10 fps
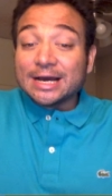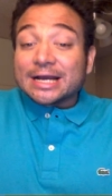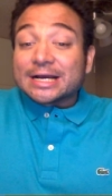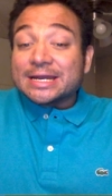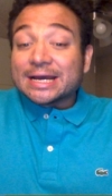
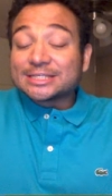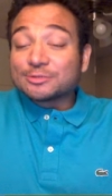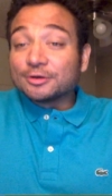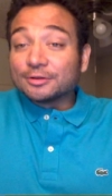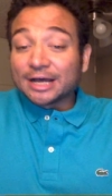connects to
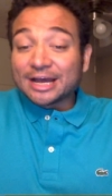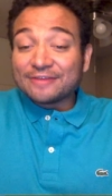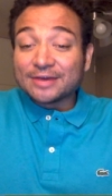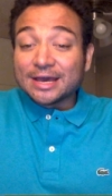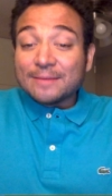real life
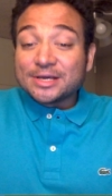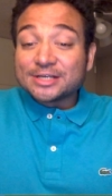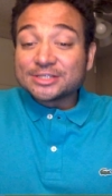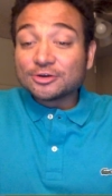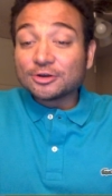
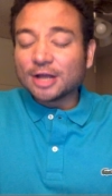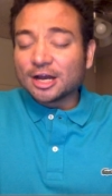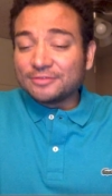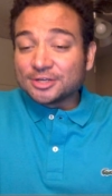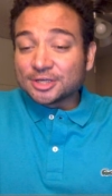because there are a lot
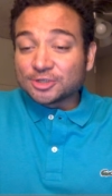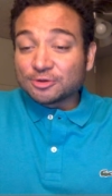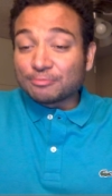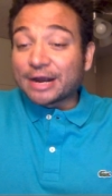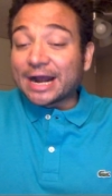of
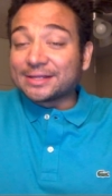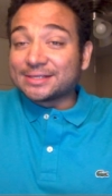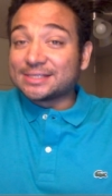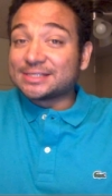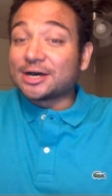industrial
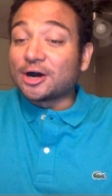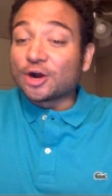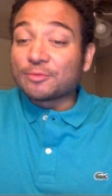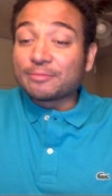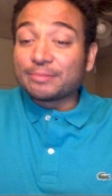practices that
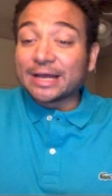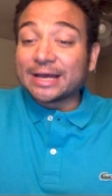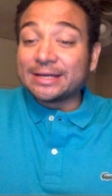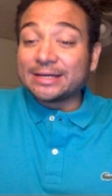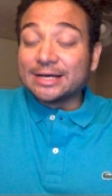harm our
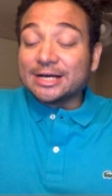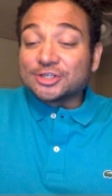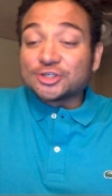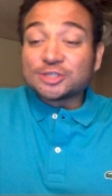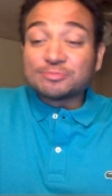planet,
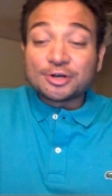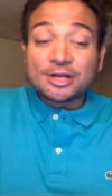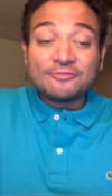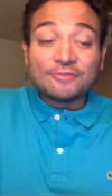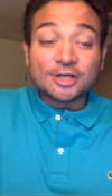such as burning
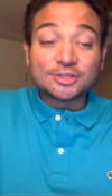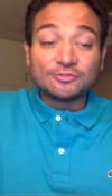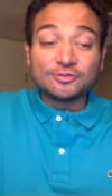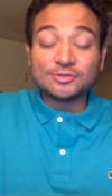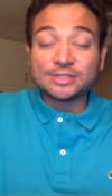fossil
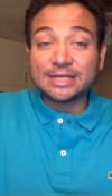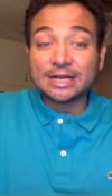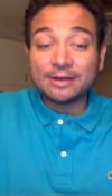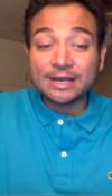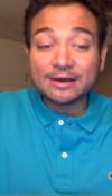fuels and
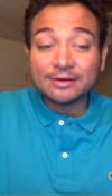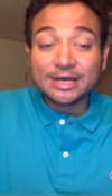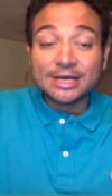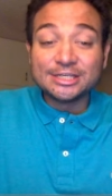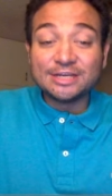carrying out
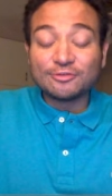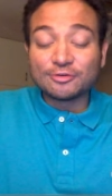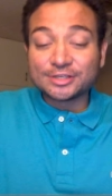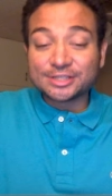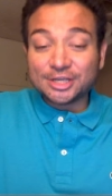
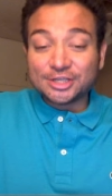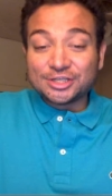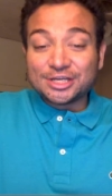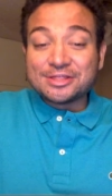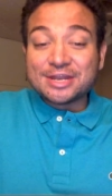deforestation
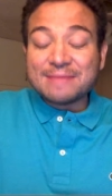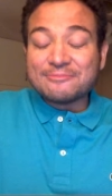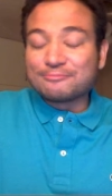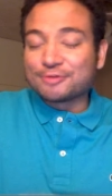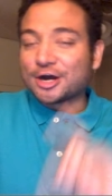in the name
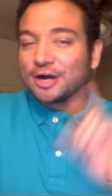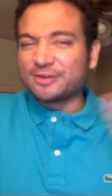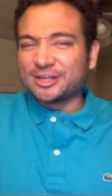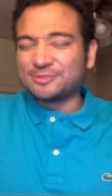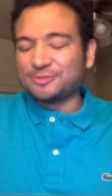of
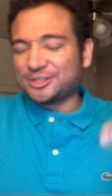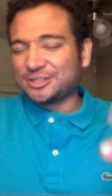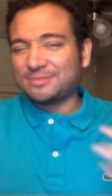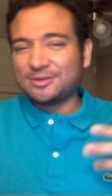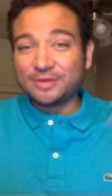progress, which is
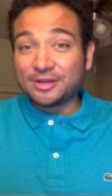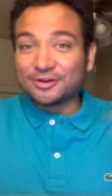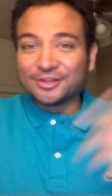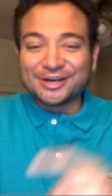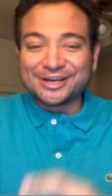something we hear a
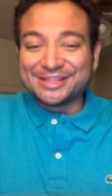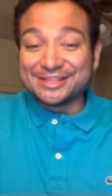lot in the